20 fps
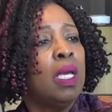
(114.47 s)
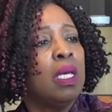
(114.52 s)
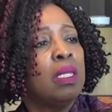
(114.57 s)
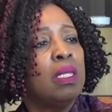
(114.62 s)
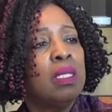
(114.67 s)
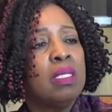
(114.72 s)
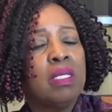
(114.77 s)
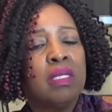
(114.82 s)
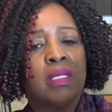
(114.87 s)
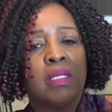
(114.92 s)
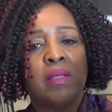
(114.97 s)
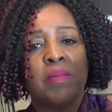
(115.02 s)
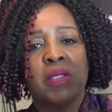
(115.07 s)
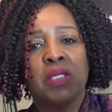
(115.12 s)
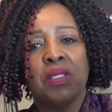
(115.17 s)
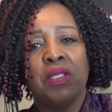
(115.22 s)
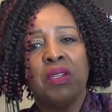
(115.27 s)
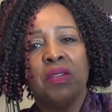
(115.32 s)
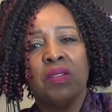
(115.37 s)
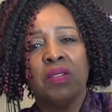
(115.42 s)
This is some
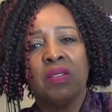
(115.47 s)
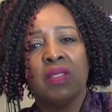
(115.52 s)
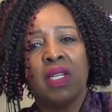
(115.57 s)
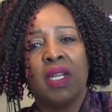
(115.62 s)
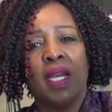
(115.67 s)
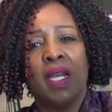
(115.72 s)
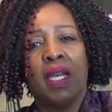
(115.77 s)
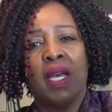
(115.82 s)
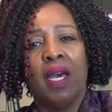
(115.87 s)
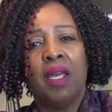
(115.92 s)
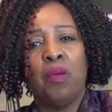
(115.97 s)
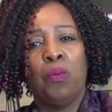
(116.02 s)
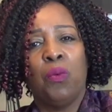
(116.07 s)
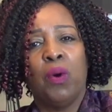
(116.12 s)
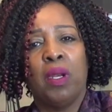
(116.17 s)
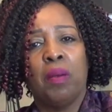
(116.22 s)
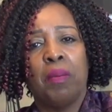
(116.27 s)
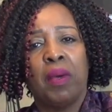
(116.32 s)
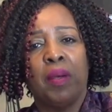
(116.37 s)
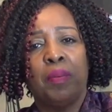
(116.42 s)
stickers that I got in
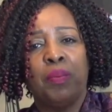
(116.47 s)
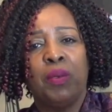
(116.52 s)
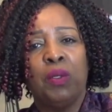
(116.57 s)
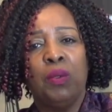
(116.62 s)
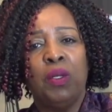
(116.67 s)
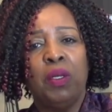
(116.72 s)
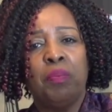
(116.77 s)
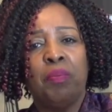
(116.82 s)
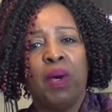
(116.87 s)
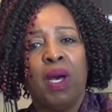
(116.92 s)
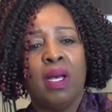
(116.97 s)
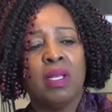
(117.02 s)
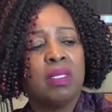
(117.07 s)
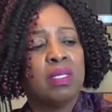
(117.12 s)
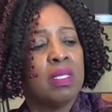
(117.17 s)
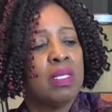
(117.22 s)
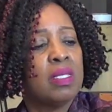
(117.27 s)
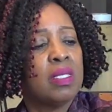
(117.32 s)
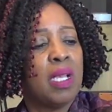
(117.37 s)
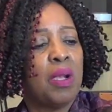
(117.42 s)
one of my beauty
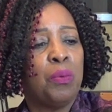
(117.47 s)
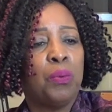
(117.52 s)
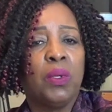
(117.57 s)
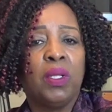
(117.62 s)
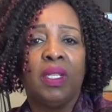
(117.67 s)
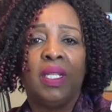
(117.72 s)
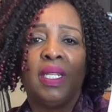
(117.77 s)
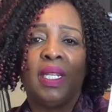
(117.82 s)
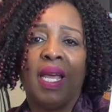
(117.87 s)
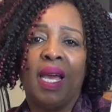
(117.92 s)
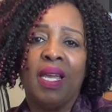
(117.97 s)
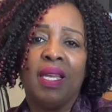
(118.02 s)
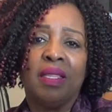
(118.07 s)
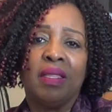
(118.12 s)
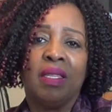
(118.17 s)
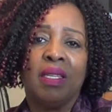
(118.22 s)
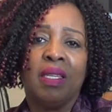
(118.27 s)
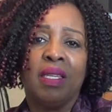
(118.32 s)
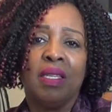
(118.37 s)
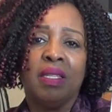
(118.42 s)
boxes. I really
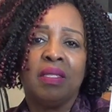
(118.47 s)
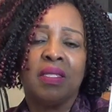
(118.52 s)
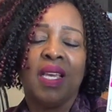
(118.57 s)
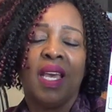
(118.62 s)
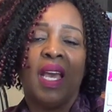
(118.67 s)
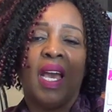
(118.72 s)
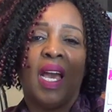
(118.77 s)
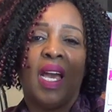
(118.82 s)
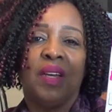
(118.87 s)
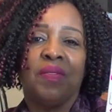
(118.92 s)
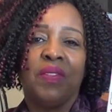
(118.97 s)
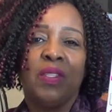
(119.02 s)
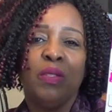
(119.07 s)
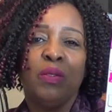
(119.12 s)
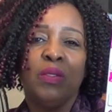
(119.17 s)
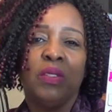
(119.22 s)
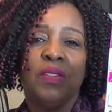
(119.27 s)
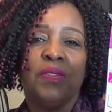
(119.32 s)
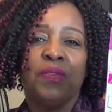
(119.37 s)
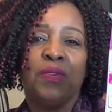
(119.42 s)
like these. I've
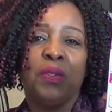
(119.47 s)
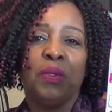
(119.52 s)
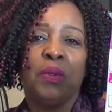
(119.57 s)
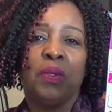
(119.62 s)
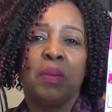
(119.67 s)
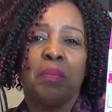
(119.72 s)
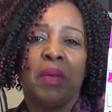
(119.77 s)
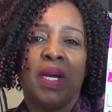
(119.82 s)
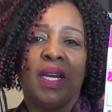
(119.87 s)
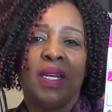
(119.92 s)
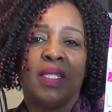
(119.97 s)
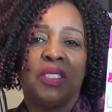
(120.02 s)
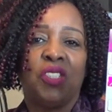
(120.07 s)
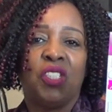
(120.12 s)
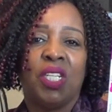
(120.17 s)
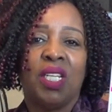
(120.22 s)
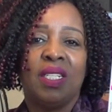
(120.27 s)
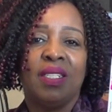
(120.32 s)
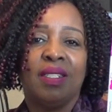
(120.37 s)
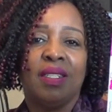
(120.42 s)
used a few in my
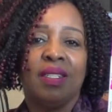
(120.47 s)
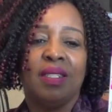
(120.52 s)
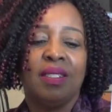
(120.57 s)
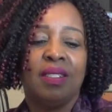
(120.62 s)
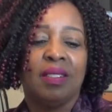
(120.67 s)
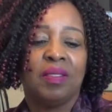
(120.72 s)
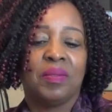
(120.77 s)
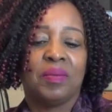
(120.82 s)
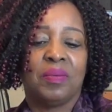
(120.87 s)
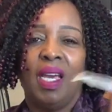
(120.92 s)
agenda.